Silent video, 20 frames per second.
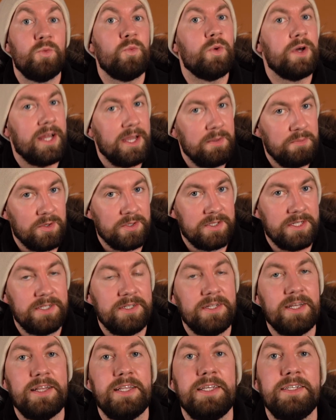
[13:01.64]
When I booked it,
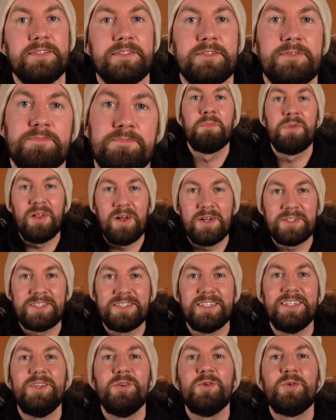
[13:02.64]
at least. Plus,
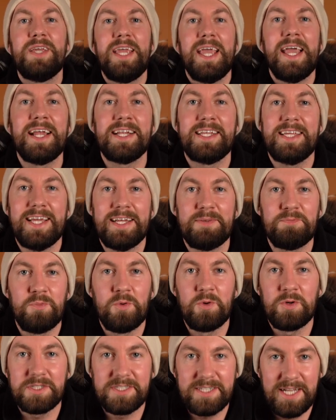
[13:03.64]
you can't get
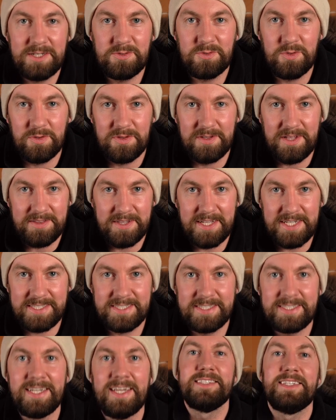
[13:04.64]
more central than
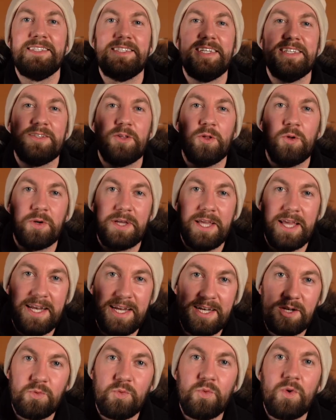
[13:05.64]
this since it's
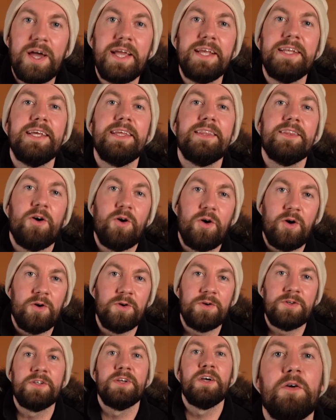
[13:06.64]
located right in the
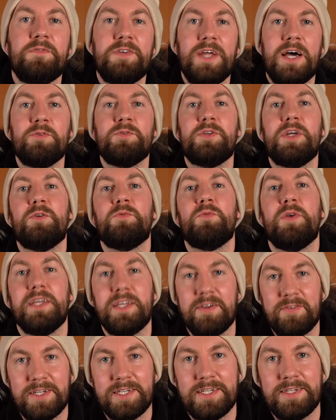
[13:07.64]
heart of downtown
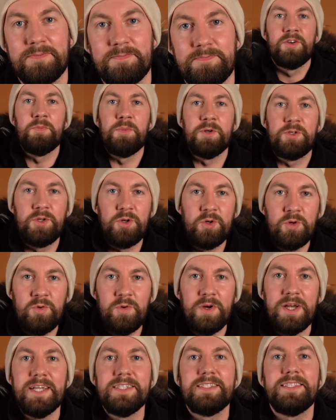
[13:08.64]
Reykjavik. Number
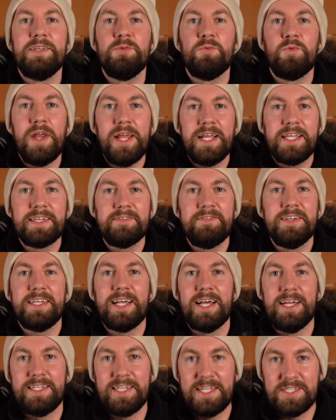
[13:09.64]
2 is the Reykjavik
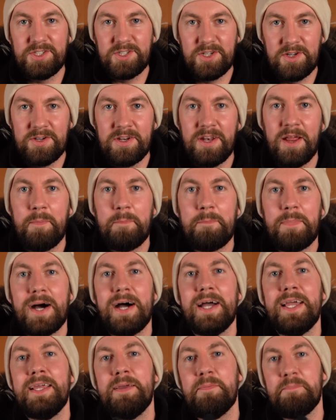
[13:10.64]
Edition
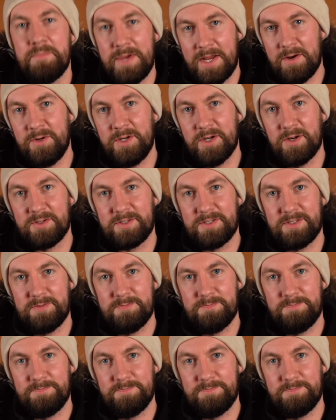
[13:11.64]
by Marriott.